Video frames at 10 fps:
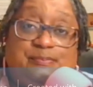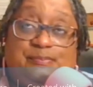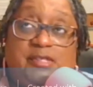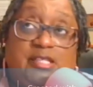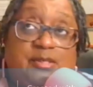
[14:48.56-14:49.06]

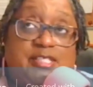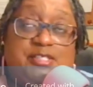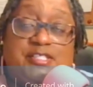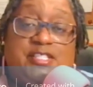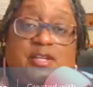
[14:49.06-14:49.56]
you know, get
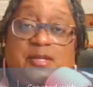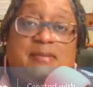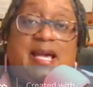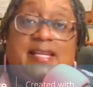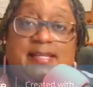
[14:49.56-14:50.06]
your, your
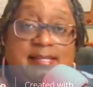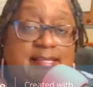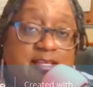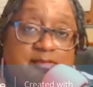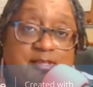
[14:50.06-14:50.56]
body
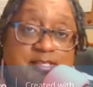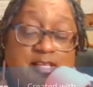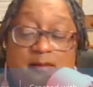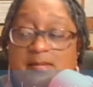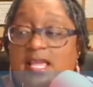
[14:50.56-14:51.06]
together or
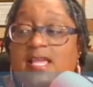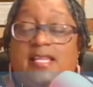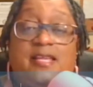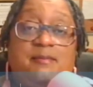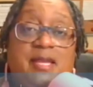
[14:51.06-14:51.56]
something,
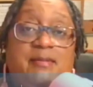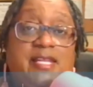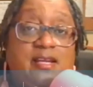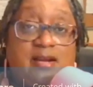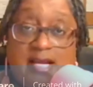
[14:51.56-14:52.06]
and then maybe
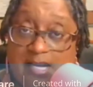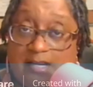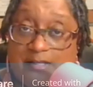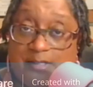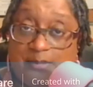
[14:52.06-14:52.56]
they'll
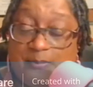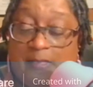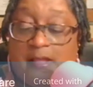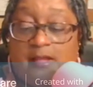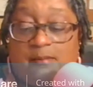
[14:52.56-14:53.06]
hire you.
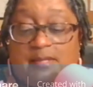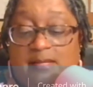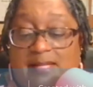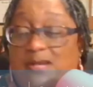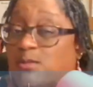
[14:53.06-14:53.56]
But
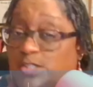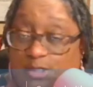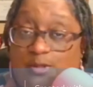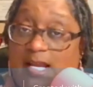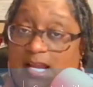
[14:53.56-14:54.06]
I'm like, would
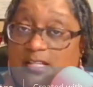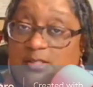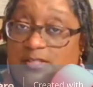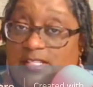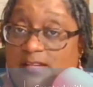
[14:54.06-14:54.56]
you hire
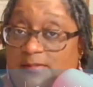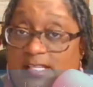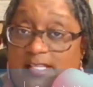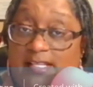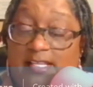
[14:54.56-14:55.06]
yourself,
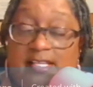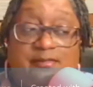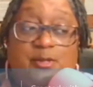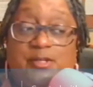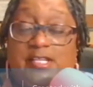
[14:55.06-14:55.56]
Nene,
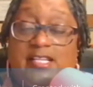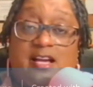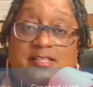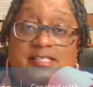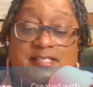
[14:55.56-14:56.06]
if you did
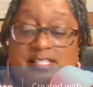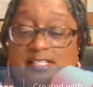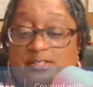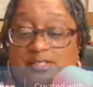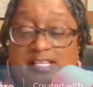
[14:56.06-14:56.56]
all these
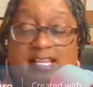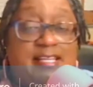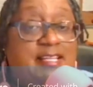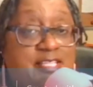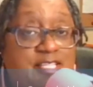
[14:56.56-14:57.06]
things you're saying
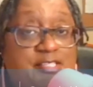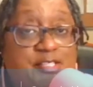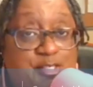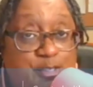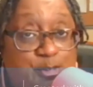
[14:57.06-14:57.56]
they did
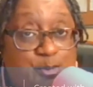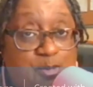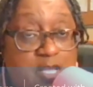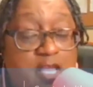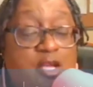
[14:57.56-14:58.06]
to you?
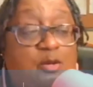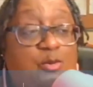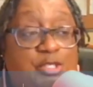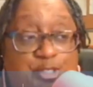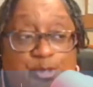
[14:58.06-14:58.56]

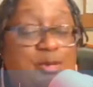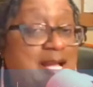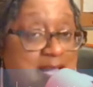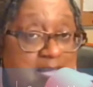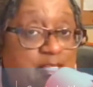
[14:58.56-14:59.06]
Would you
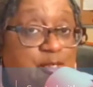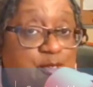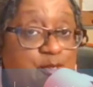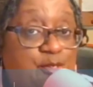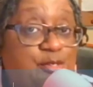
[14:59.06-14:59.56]

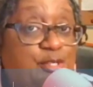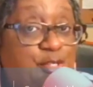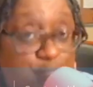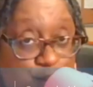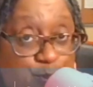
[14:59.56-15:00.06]
hire
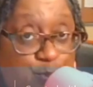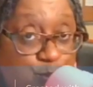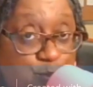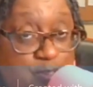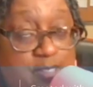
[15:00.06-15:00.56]

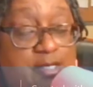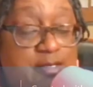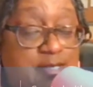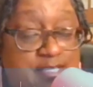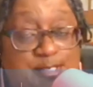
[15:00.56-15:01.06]
you? That's